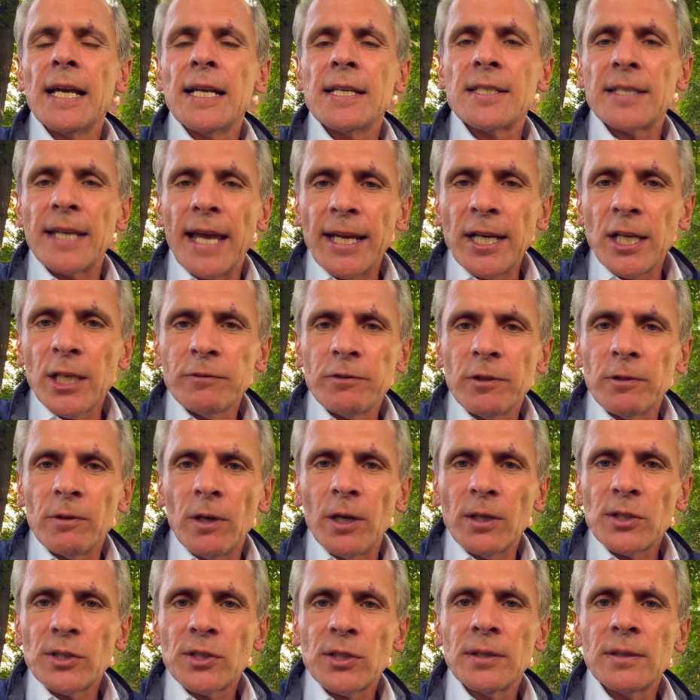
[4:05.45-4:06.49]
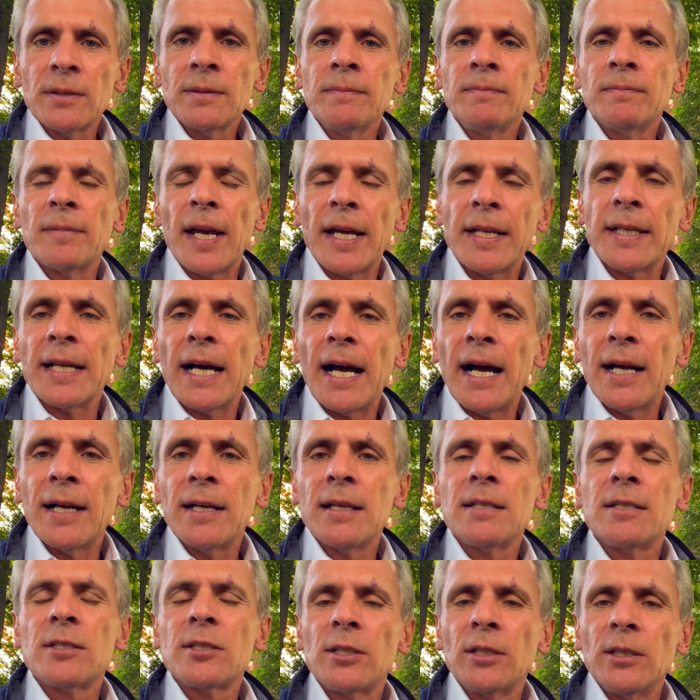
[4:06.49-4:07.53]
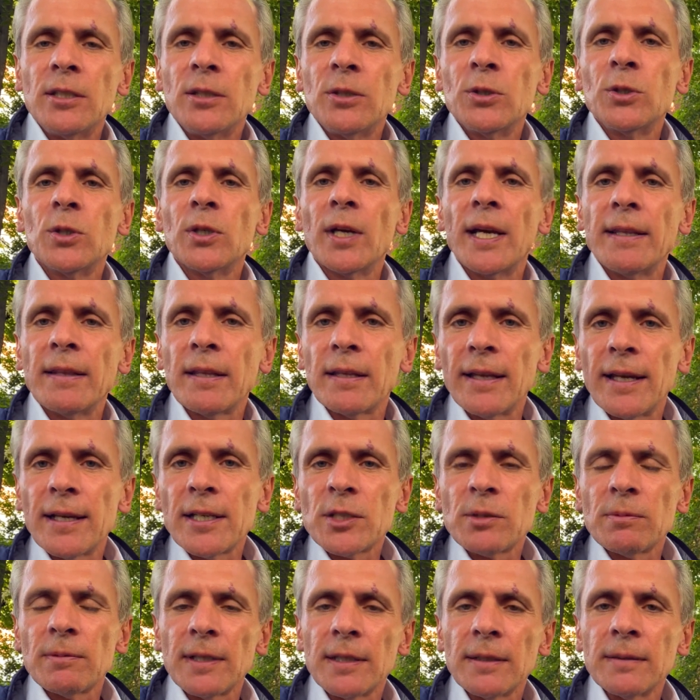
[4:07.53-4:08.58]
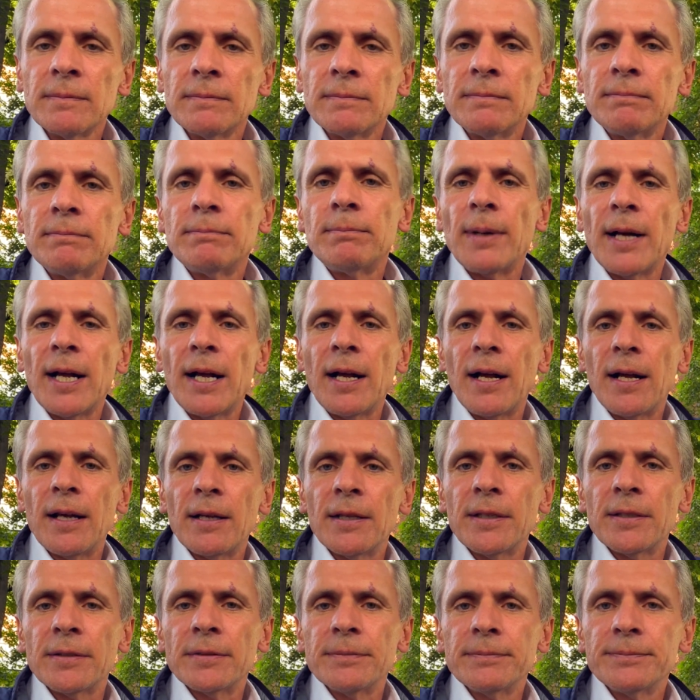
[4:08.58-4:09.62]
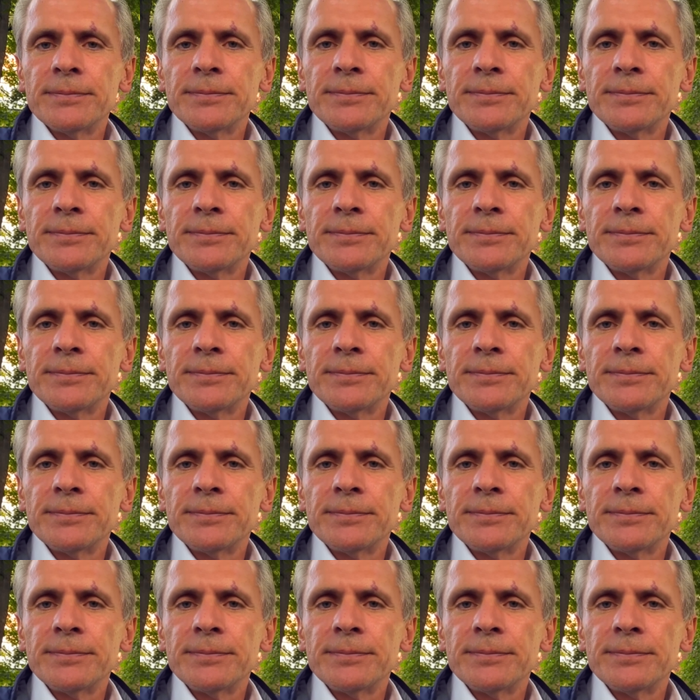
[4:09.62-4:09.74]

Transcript: Thank you for watching, and I see you in the next one. Bye.